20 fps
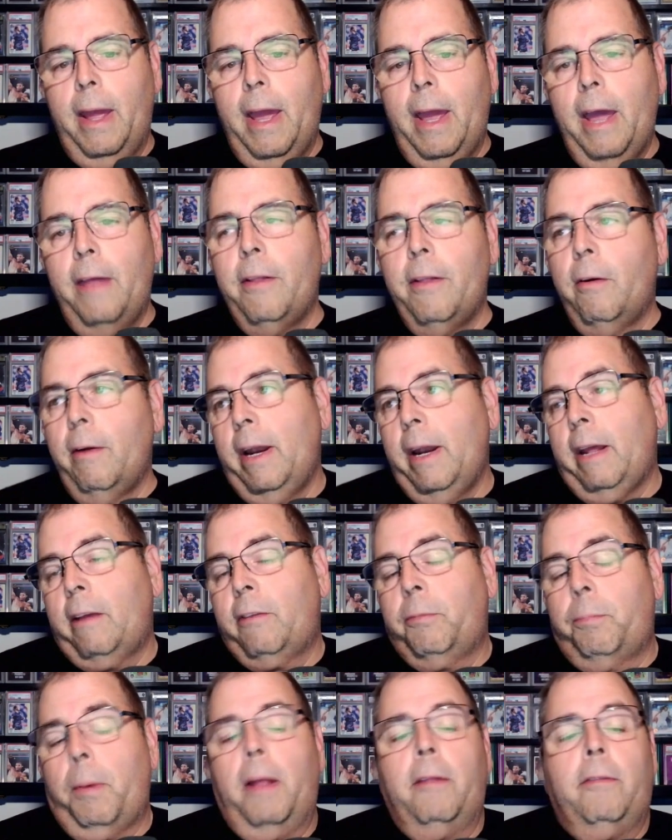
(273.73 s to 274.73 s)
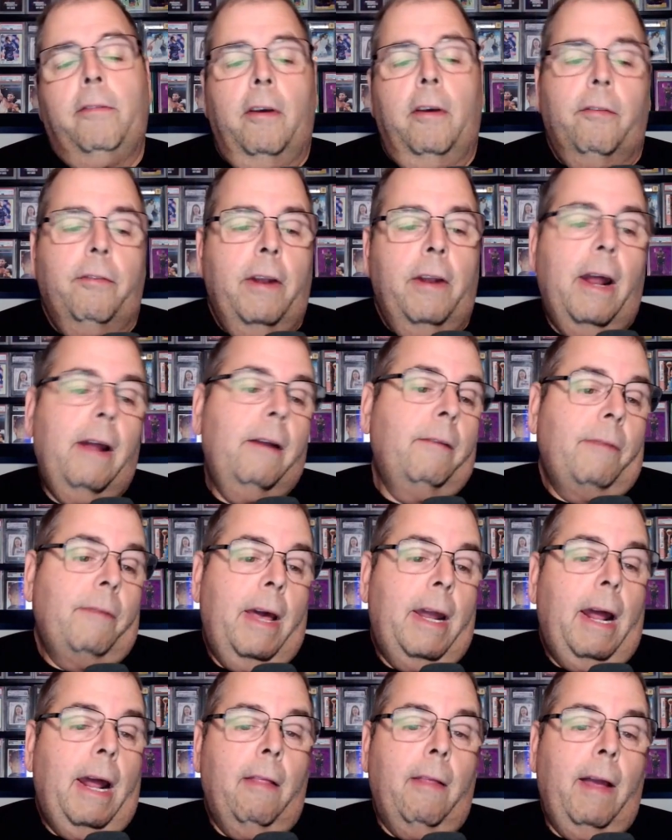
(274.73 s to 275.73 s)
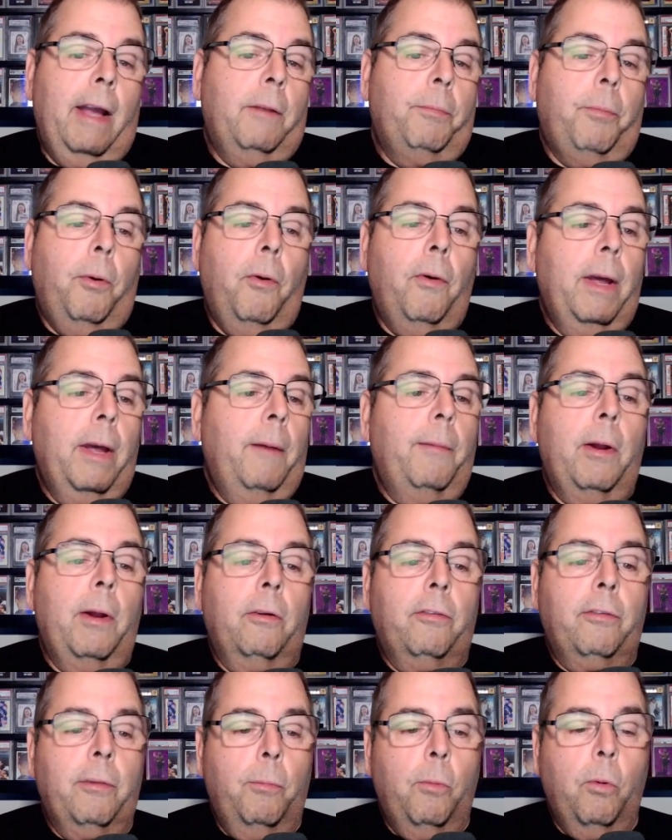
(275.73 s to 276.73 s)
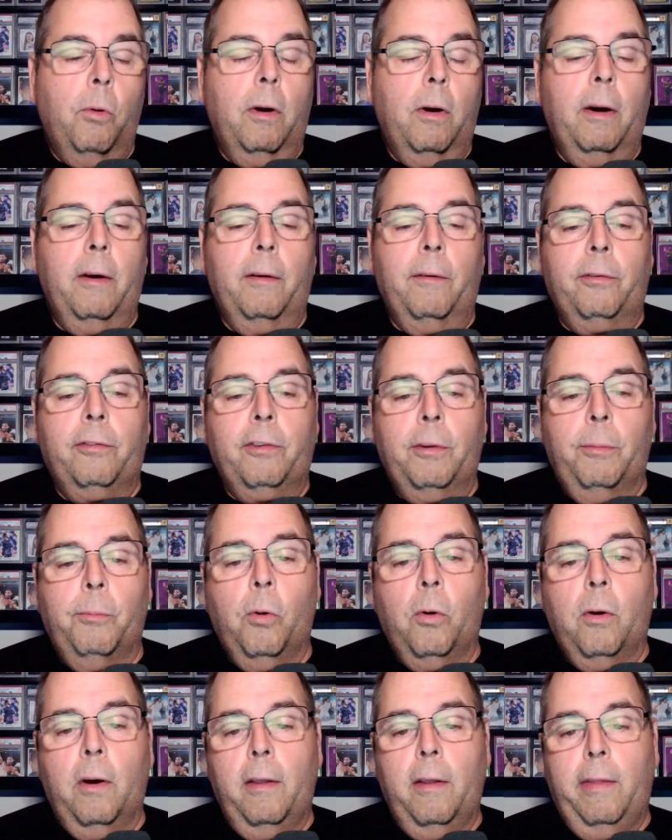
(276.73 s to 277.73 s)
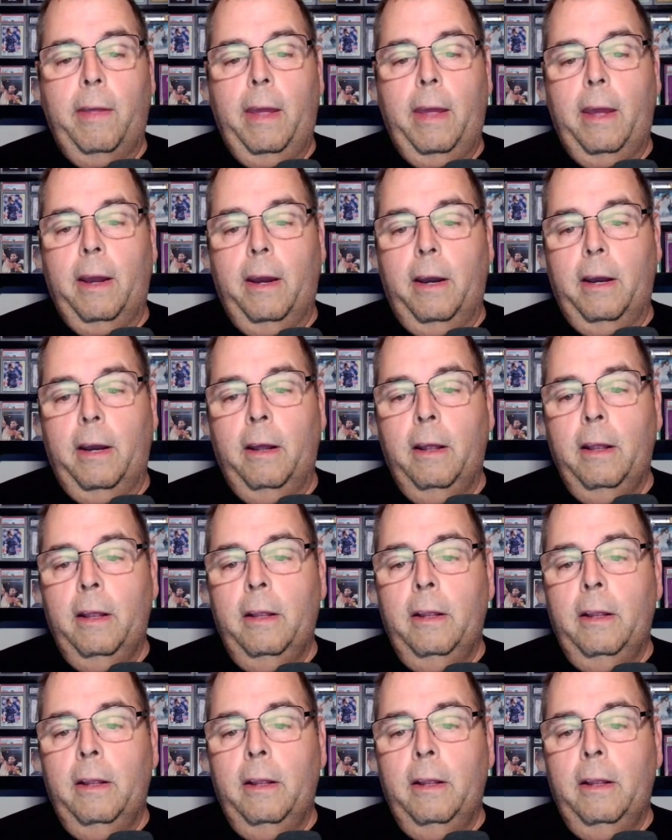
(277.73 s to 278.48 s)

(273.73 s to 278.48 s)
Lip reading: And they're inexpensive. And I liked pulling them. There were some more of the,